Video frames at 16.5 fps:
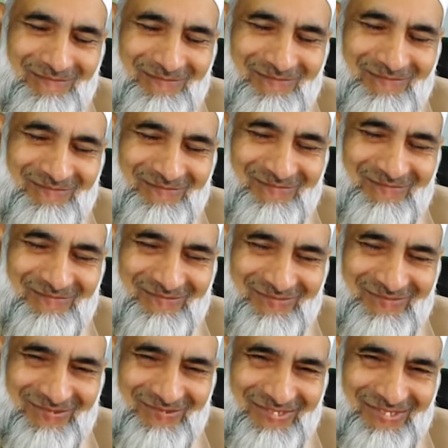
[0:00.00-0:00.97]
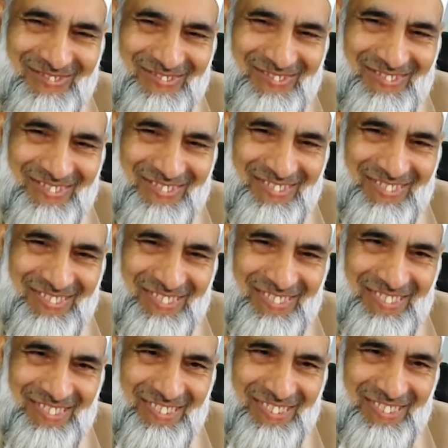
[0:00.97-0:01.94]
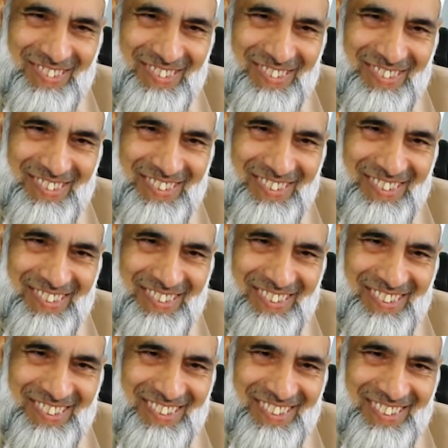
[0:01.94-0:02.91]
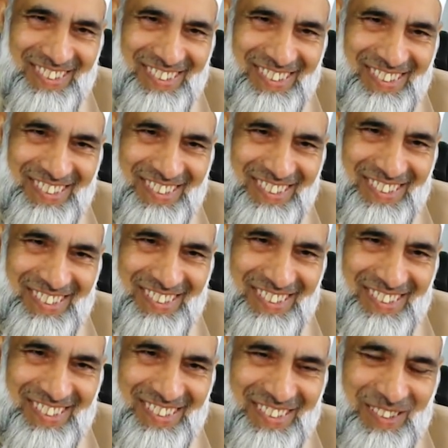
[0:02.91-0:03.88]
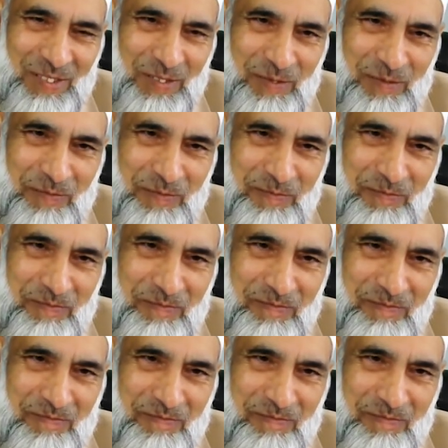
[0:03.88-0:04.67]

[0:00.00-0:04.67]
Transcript: (not speaking)